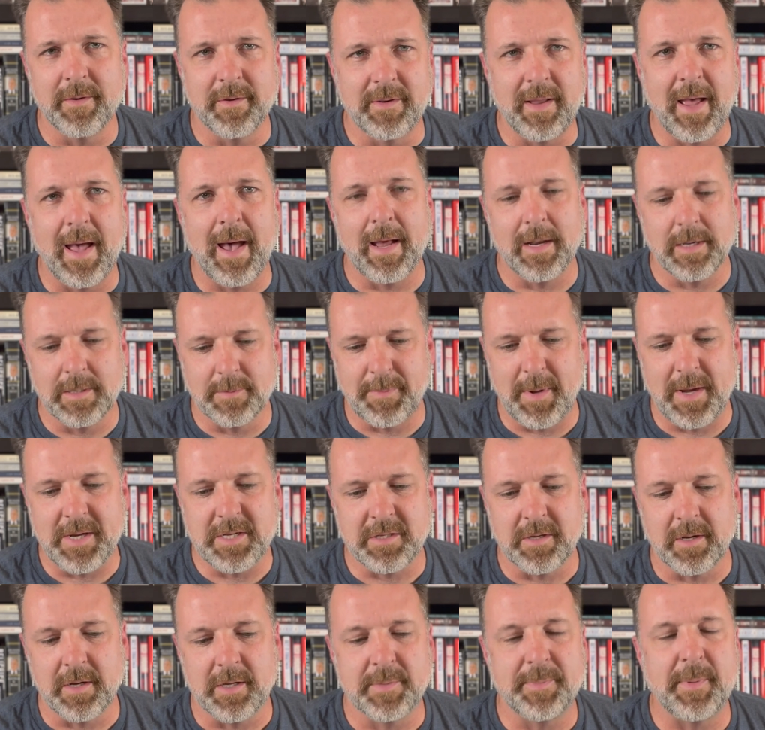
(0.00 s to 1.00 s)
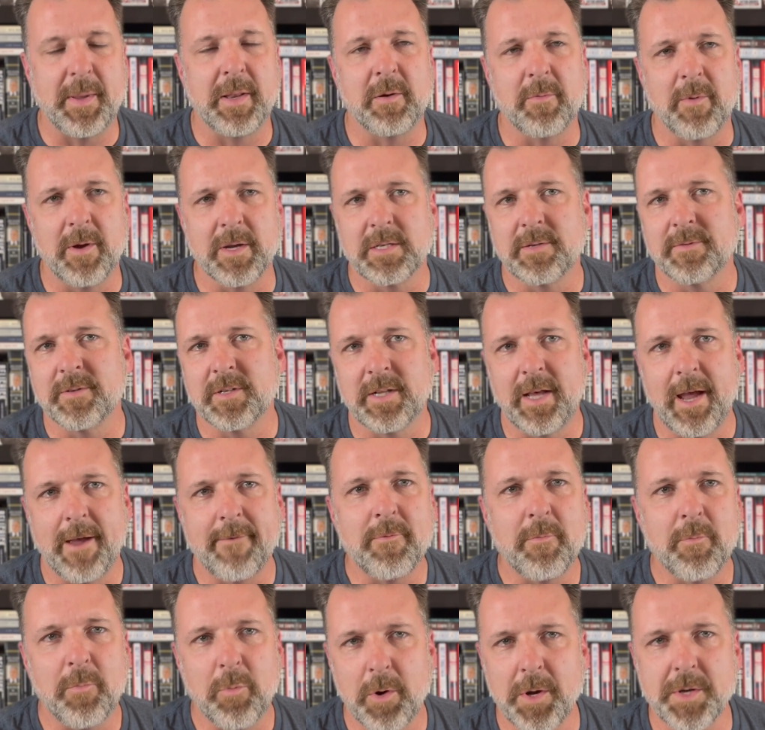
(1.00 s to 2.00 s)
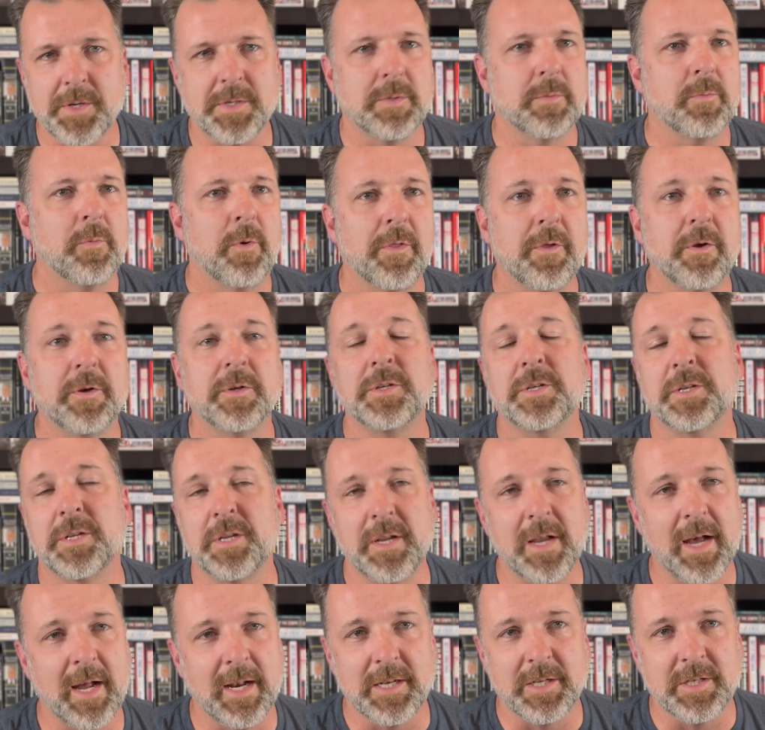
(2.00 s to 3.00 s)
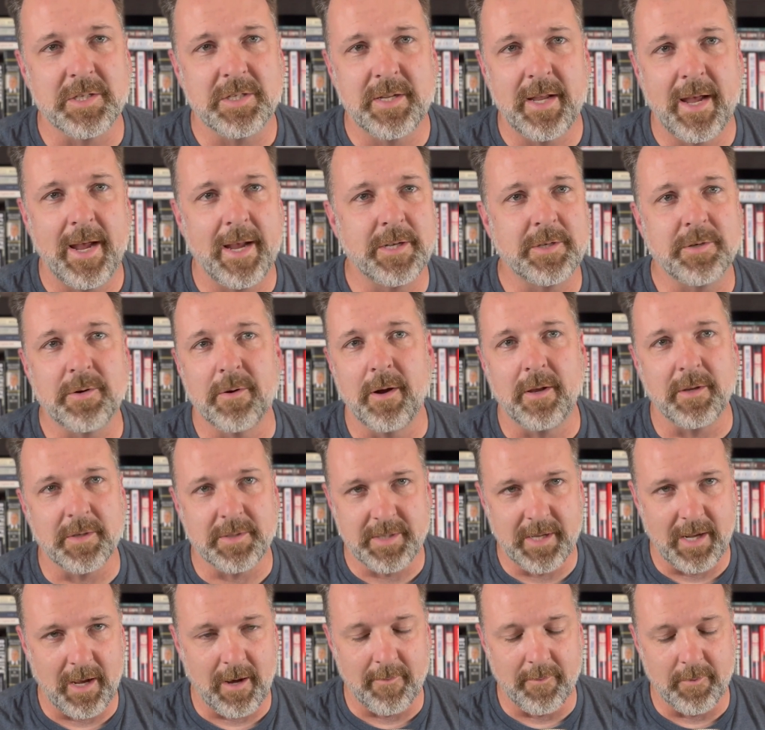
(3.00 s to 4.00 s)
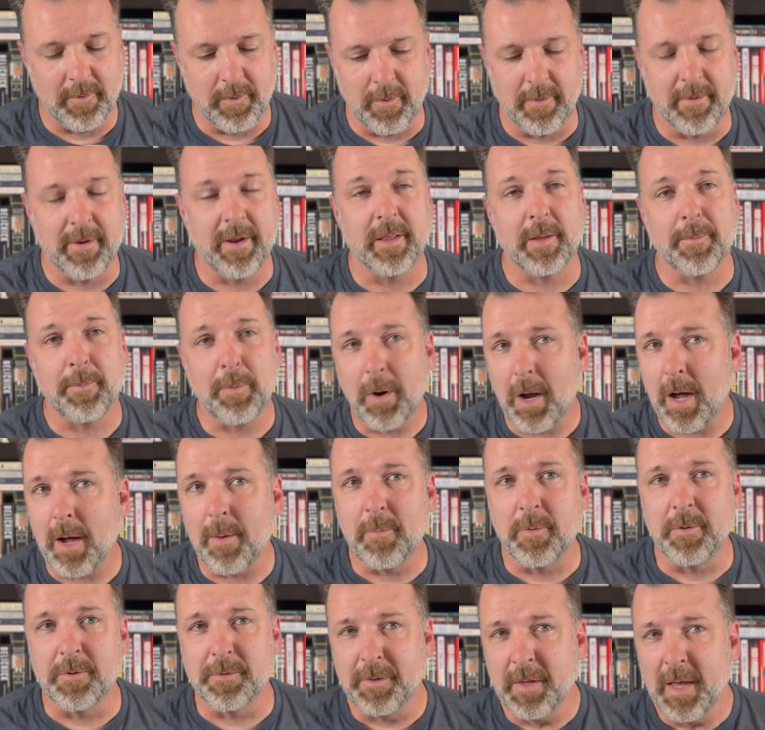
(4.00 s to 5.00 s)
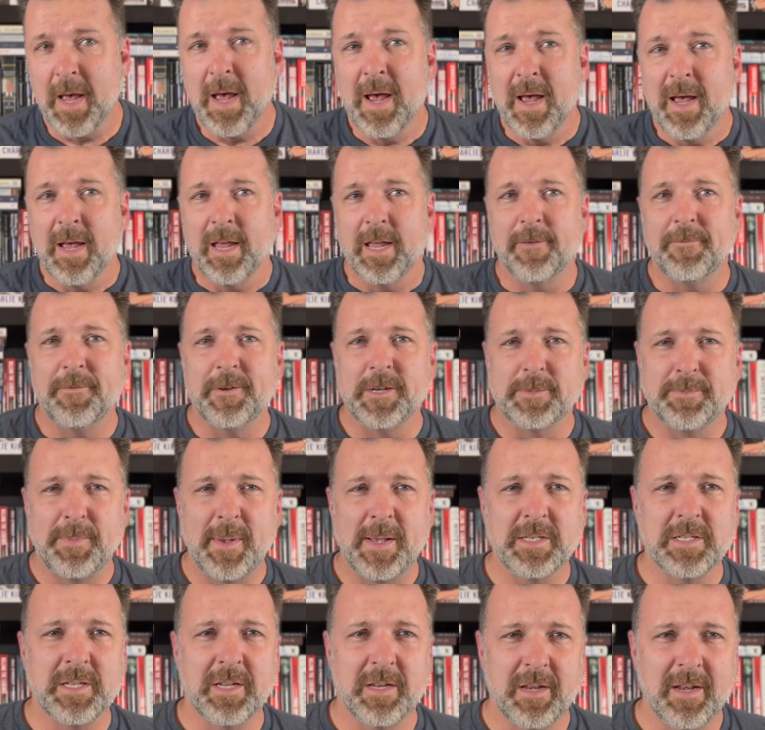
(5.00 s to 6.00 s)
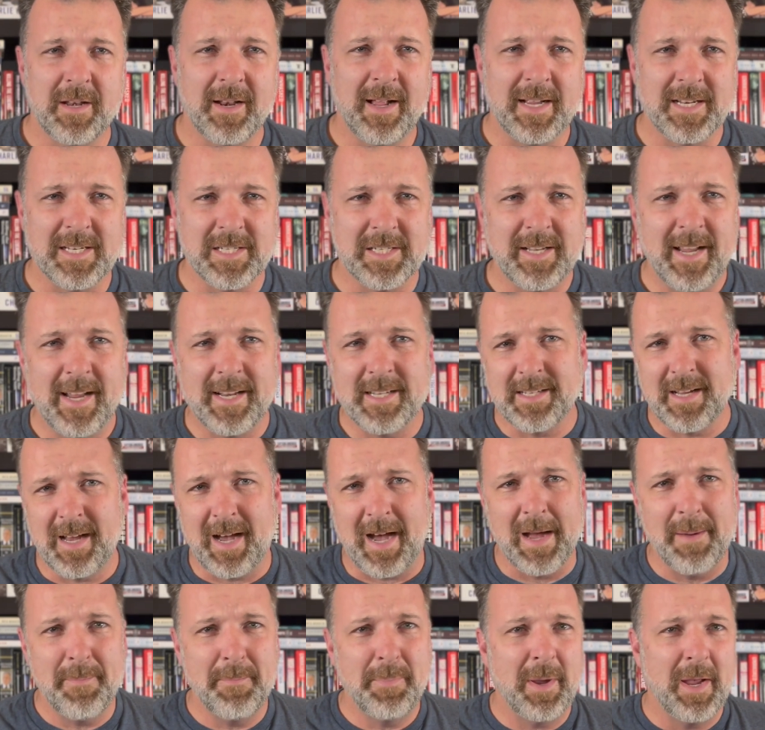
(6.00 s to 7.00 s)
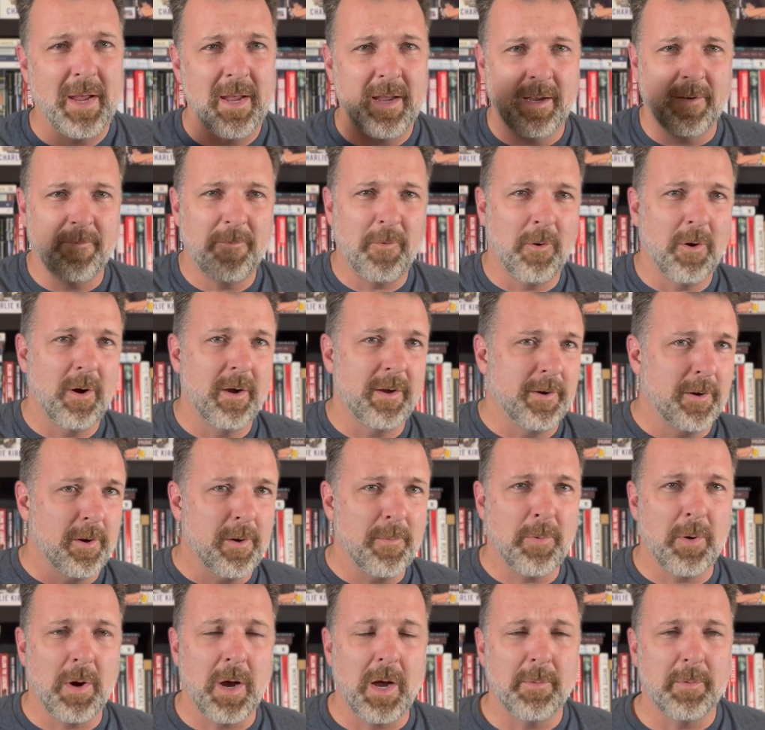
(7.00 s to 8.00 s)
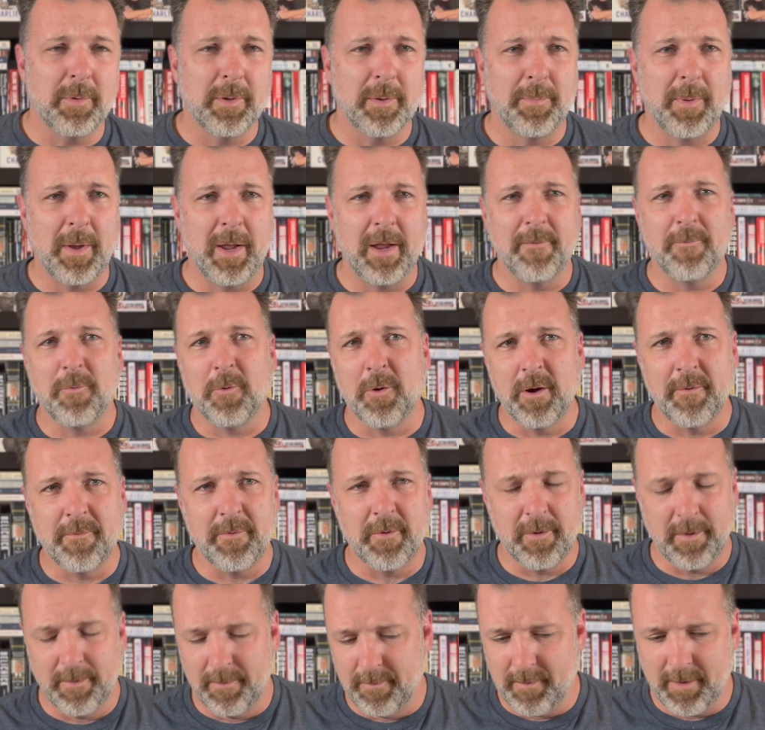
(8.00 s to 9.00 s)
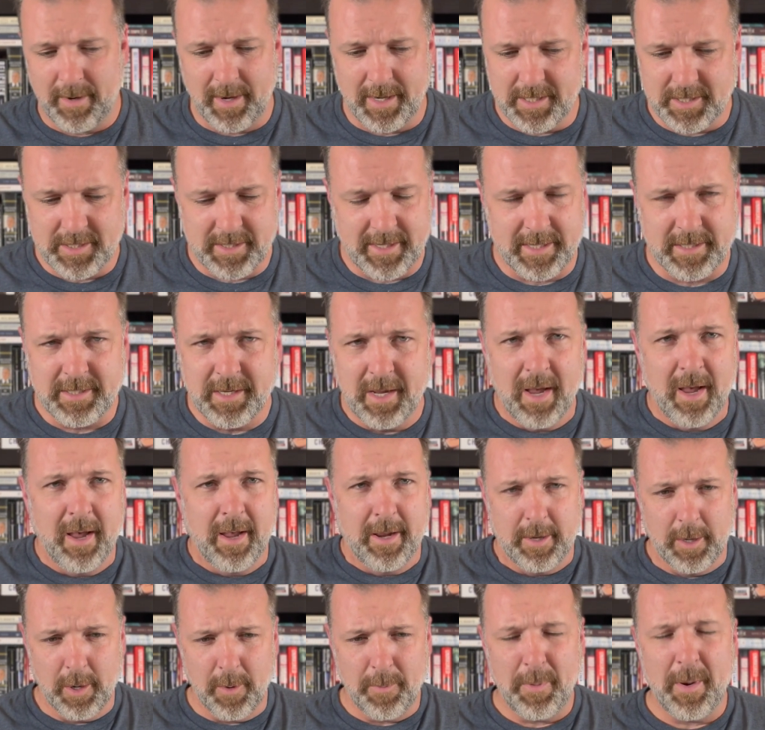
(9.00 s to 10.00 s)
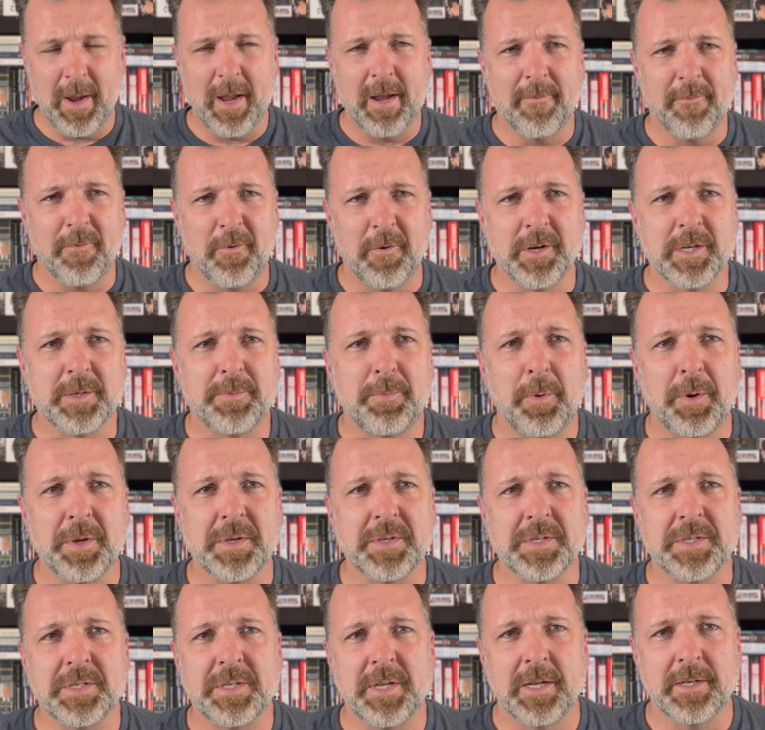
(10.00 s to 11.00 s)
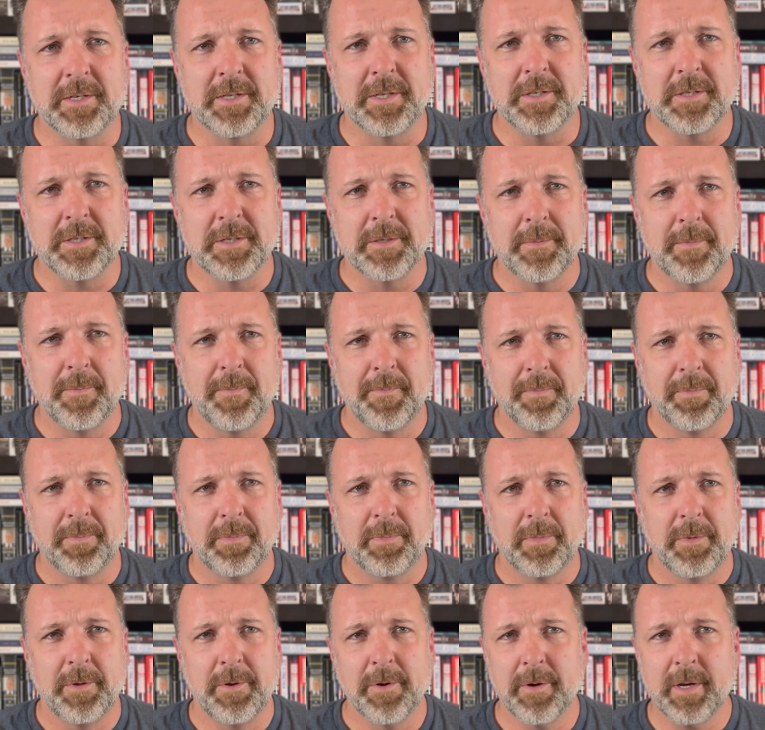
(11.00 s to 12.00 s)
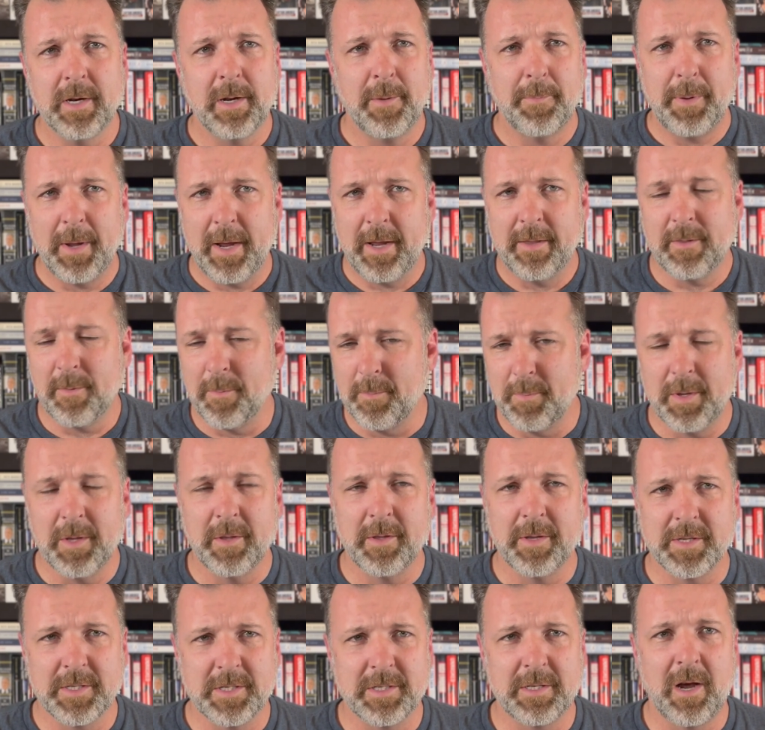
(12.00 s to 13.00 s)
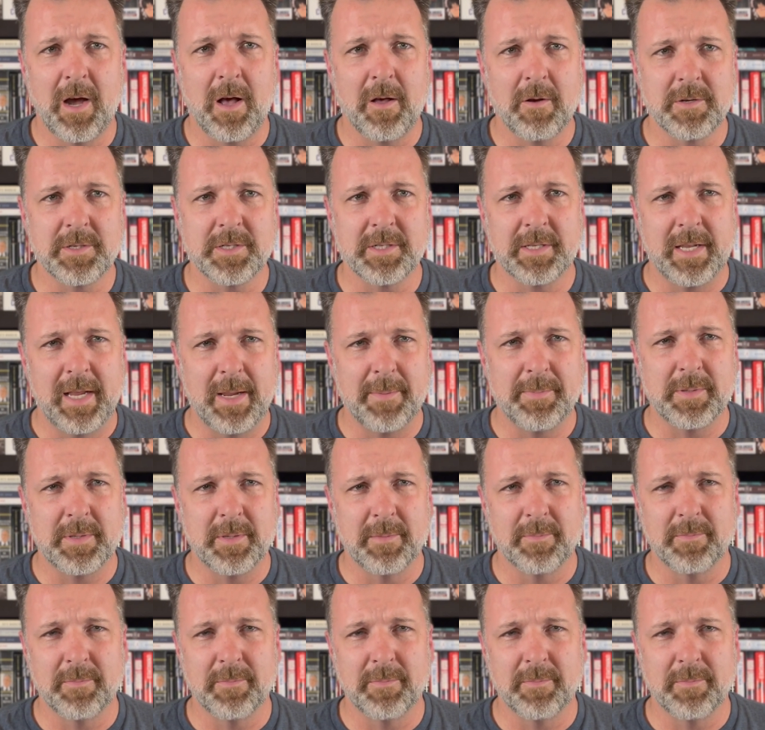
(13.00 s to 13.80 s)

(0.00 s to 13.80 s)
dad is basically going to spend the rest of his life in prison, whether it's in the United States or El Salvador. Now, the problem with if he spends it in the United States, I'm paying for it. You're probably paying for it if you're in the United States. You're paying for his prison sentence. You're going to pay the millions of dollars that keep